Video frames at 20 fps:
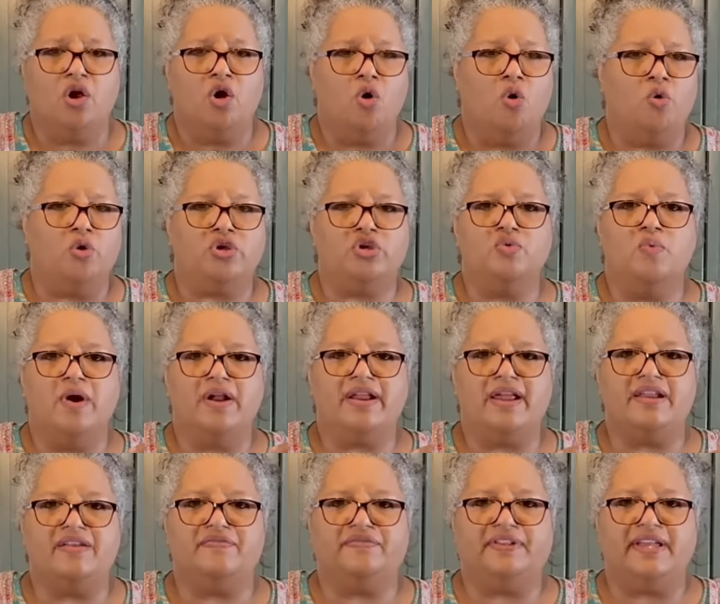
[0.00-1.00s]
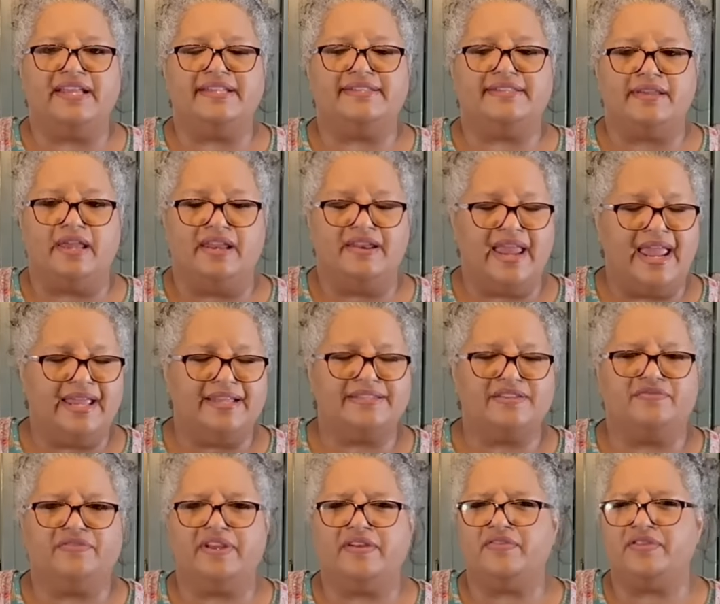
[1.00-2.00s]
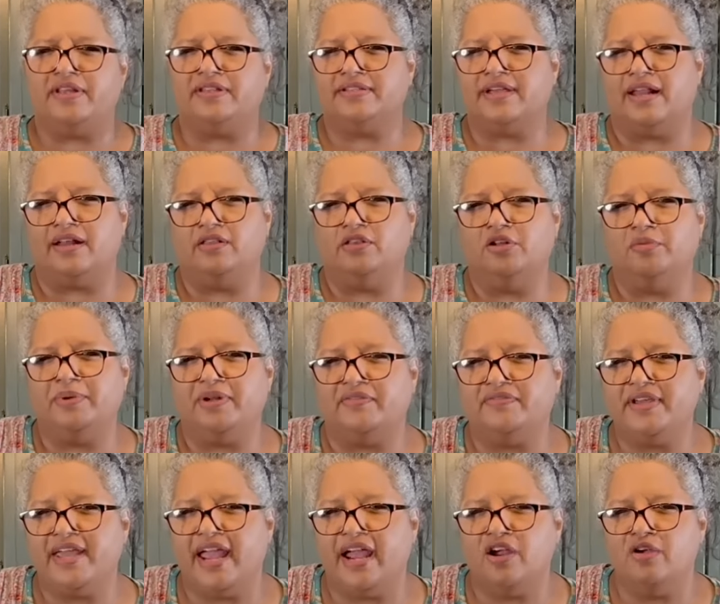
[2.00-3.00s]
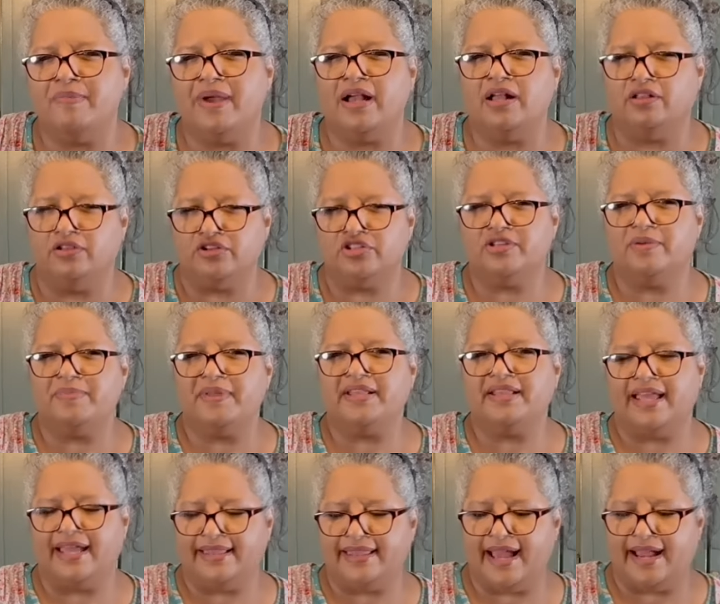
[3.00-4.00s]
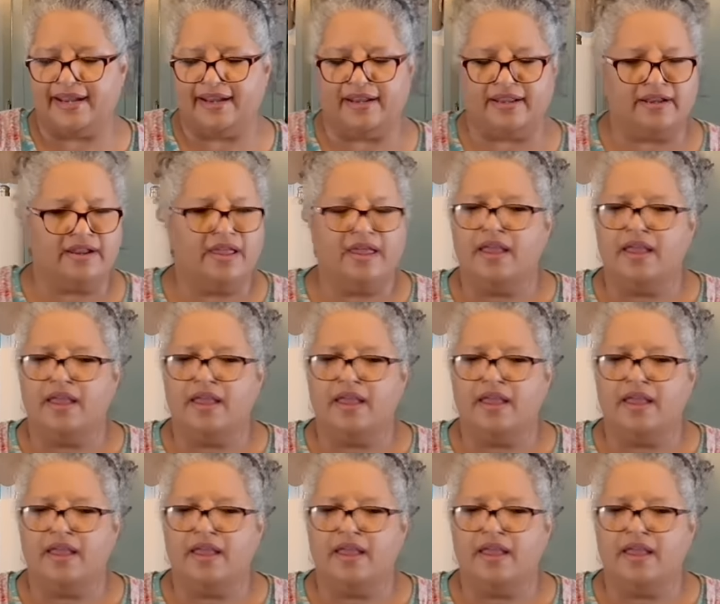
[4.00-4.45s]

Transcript: or you want to enhance a flavor that's got a little bit of caramel or something like that in it,